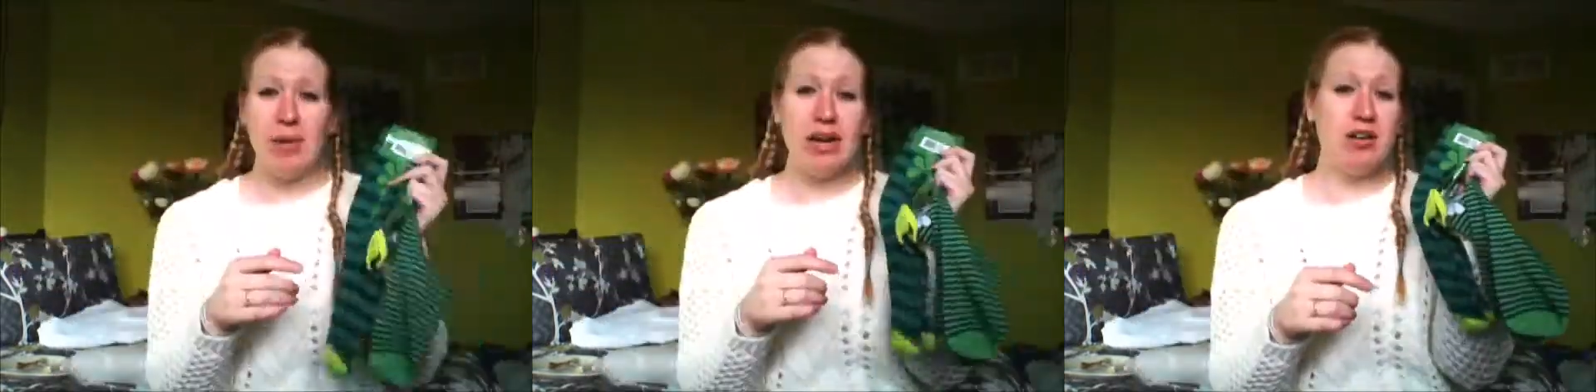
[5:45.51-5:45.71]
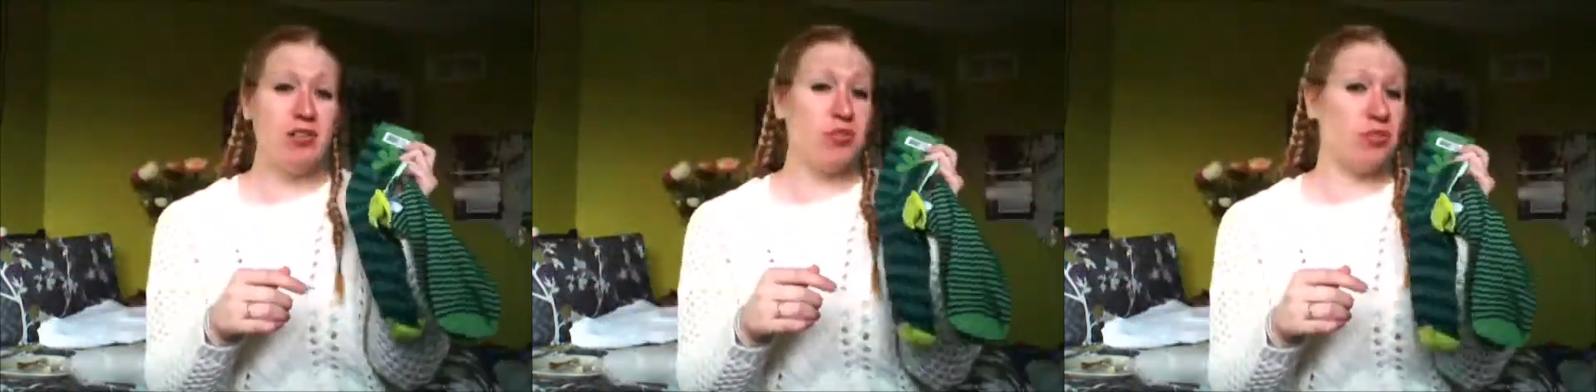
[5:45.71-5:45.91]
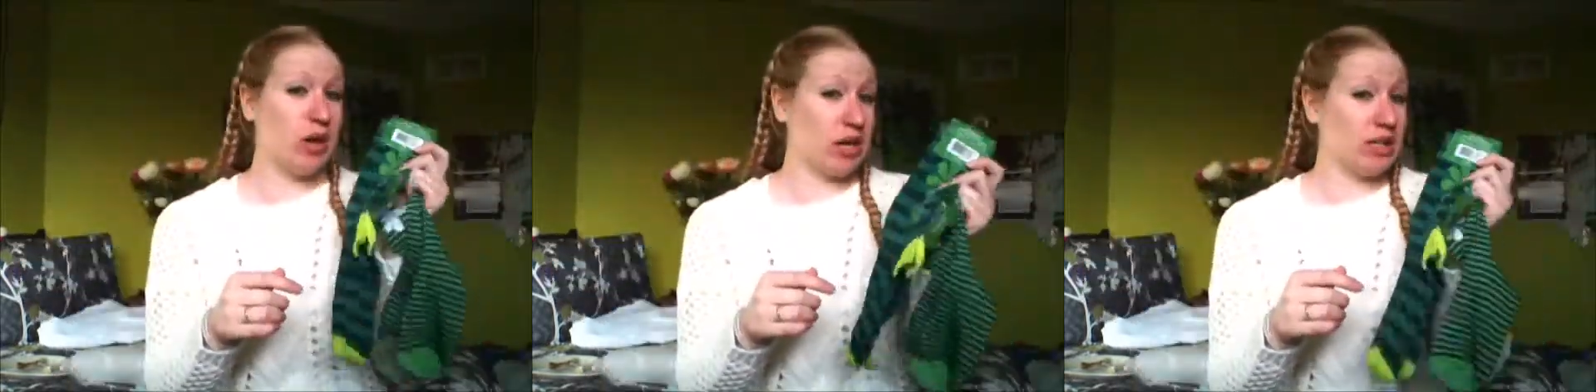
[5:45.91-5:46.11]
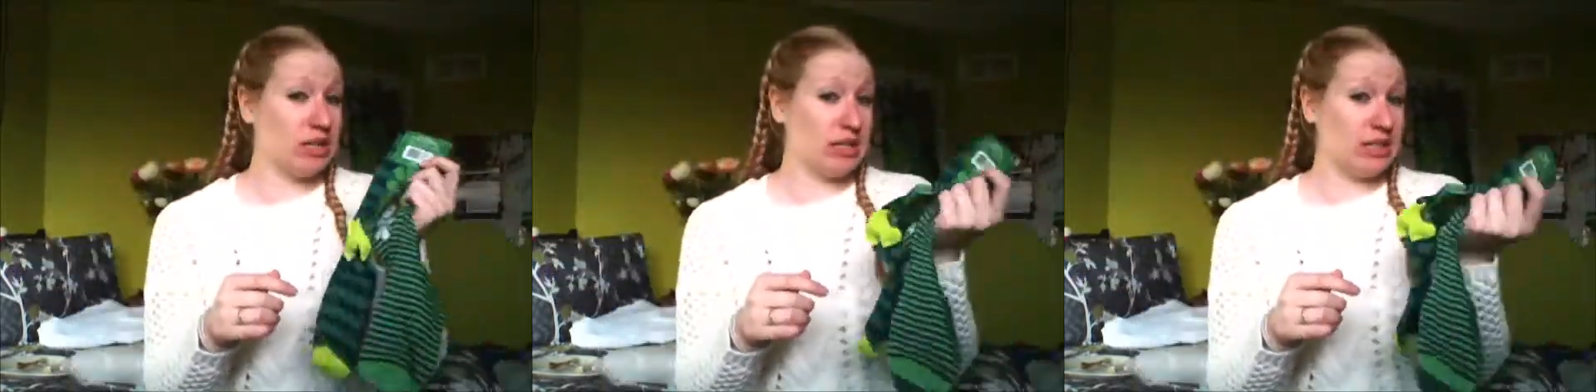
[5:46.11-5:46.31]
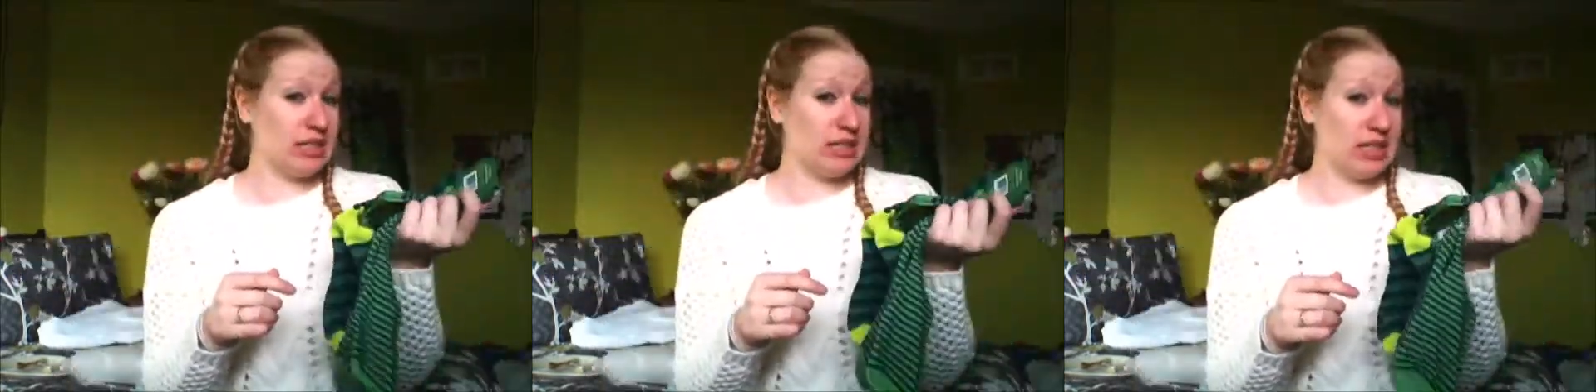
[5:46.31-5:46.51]
might have bought
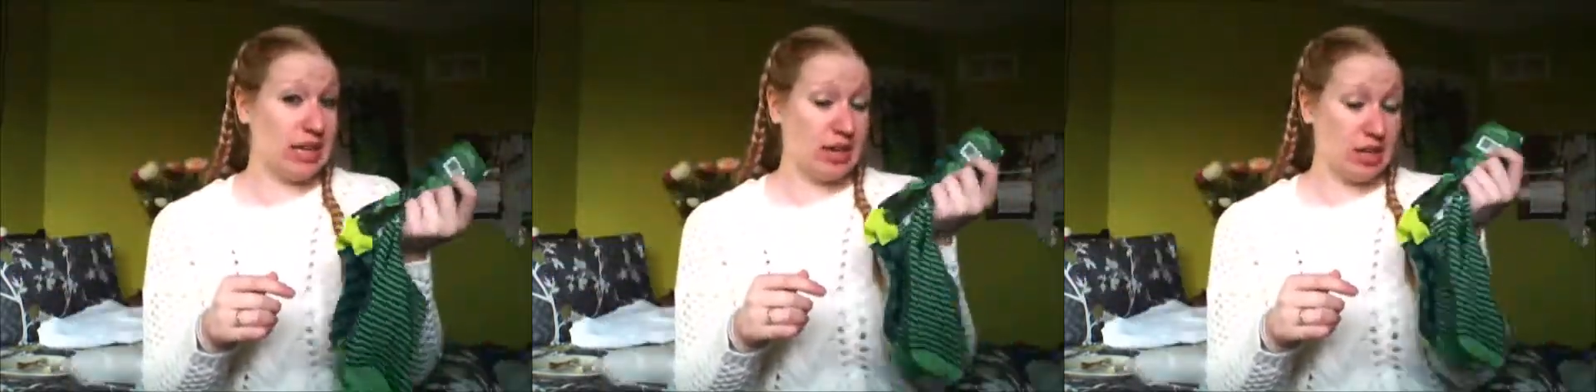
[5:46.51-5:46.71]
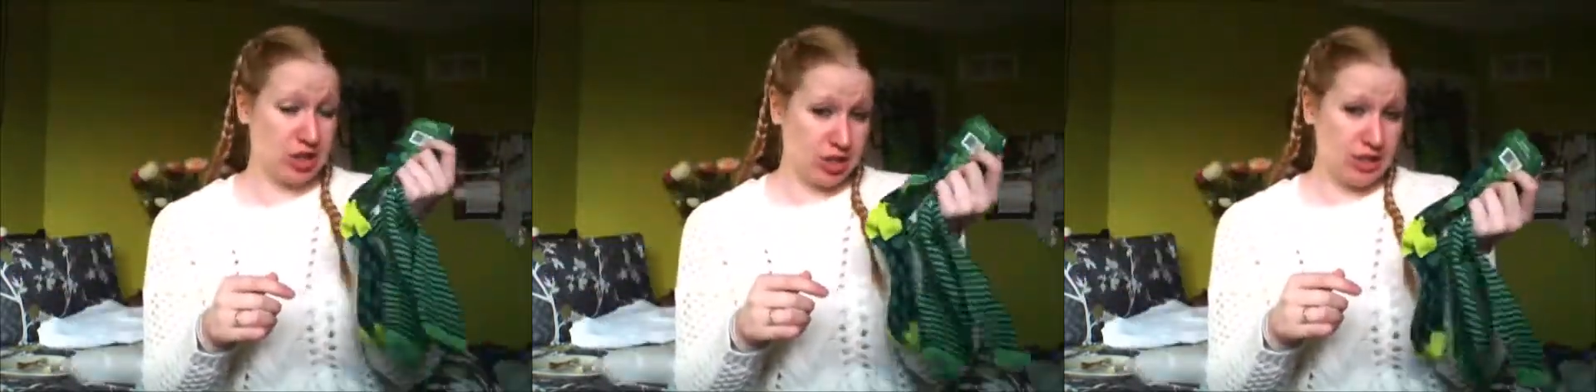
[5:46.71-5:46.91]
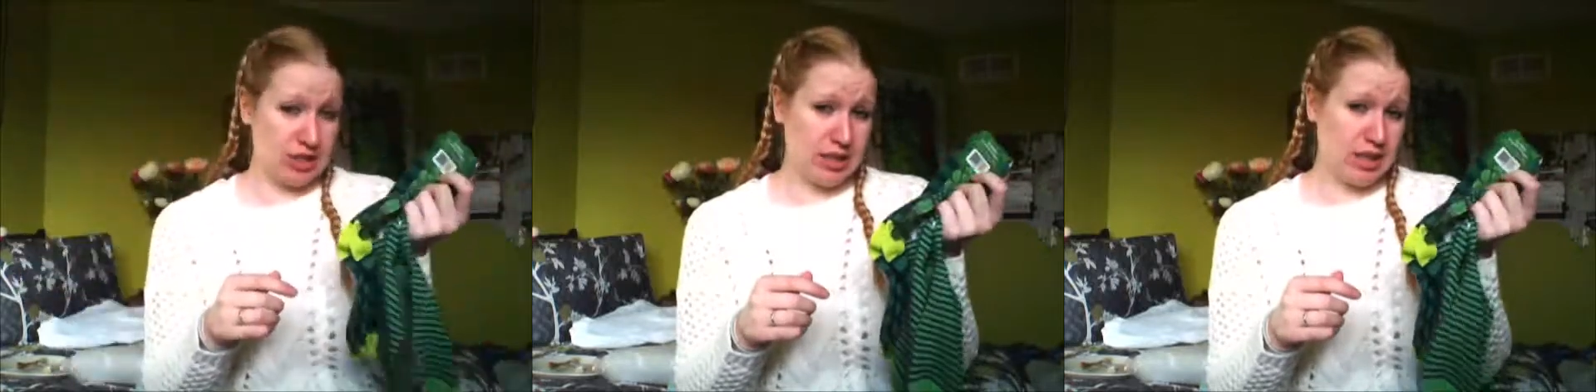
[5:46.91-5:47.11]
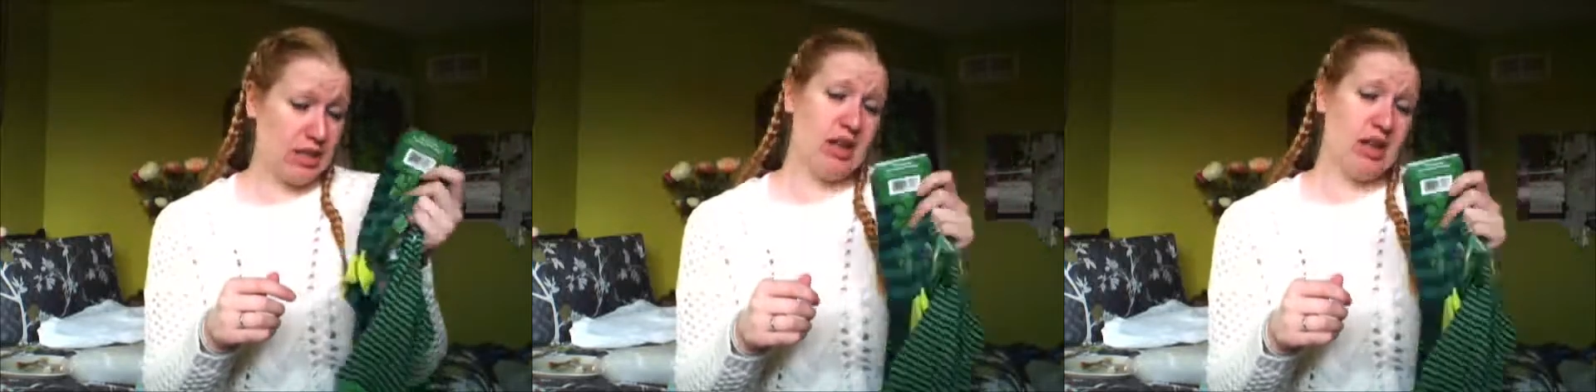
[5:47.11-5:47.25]
these, actually